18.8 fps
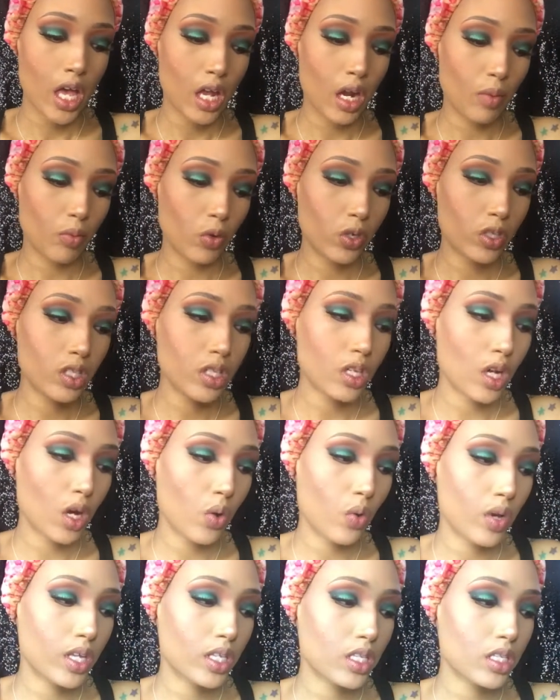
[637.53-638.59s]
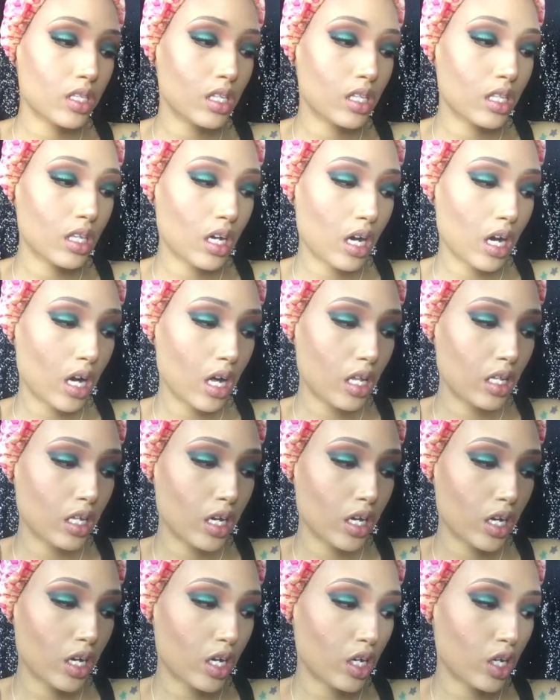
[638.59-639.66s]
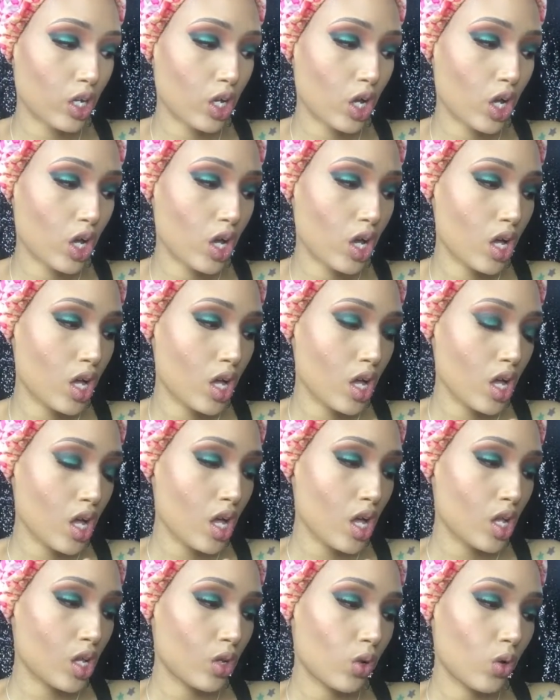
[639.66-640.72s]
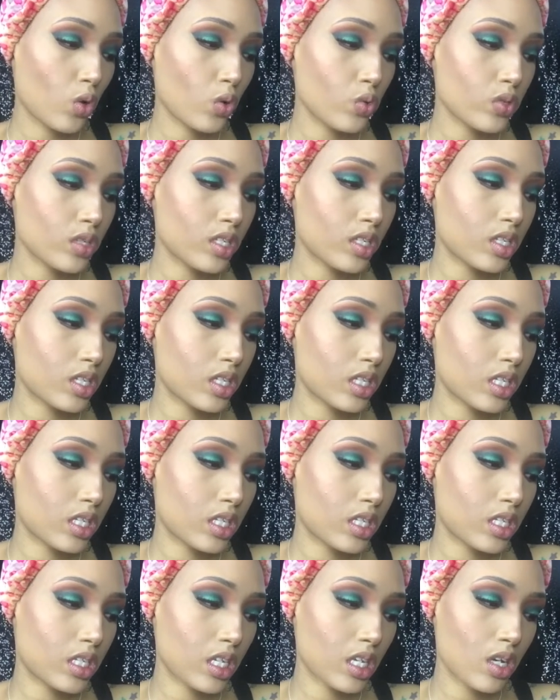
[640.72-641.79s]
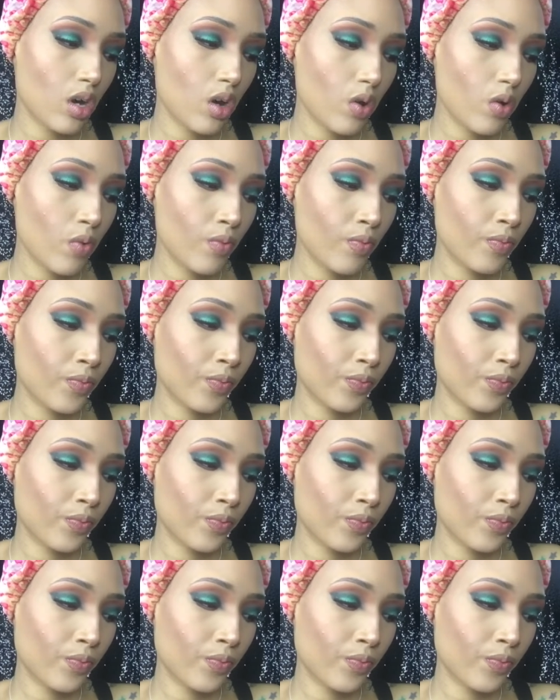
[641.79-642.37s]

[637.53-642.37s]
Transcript: and I'm going to go into the color Lucido,